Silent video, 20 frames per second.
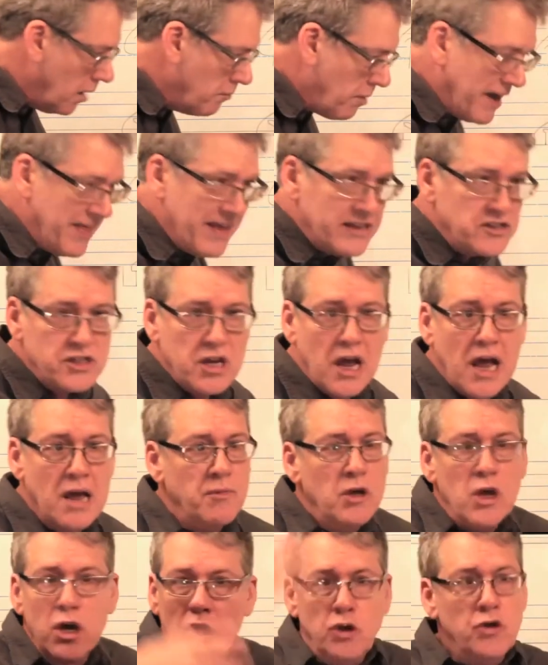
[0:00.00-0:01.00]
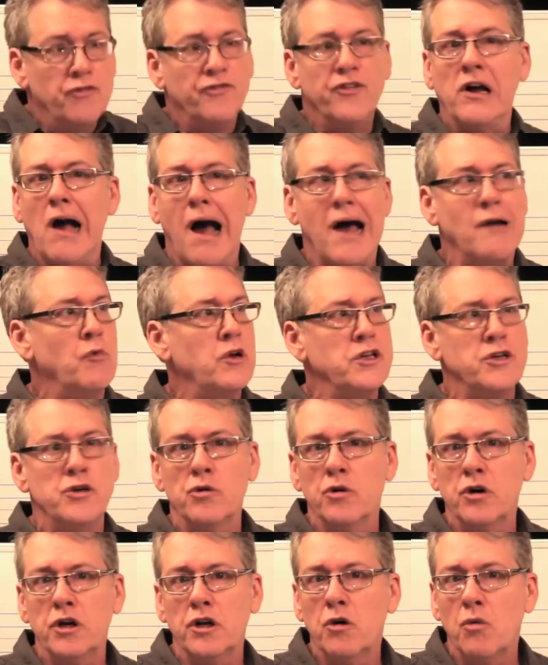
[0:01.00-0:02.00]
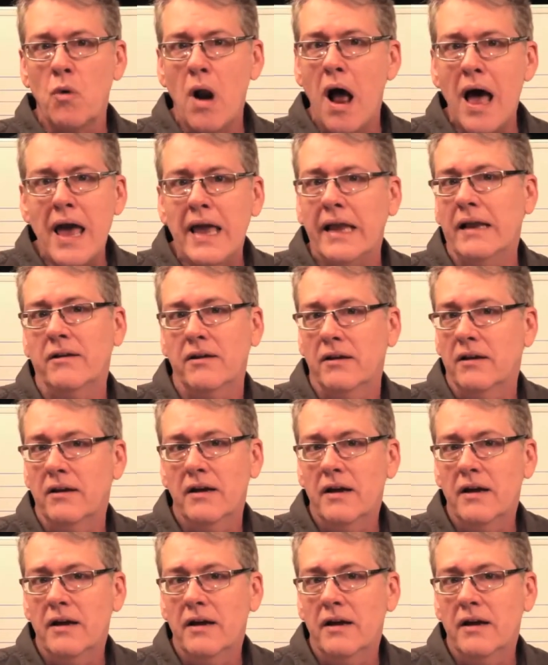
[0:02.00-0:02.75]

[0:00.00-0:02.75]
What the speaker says: By this time, you've forgotten what you were going to write.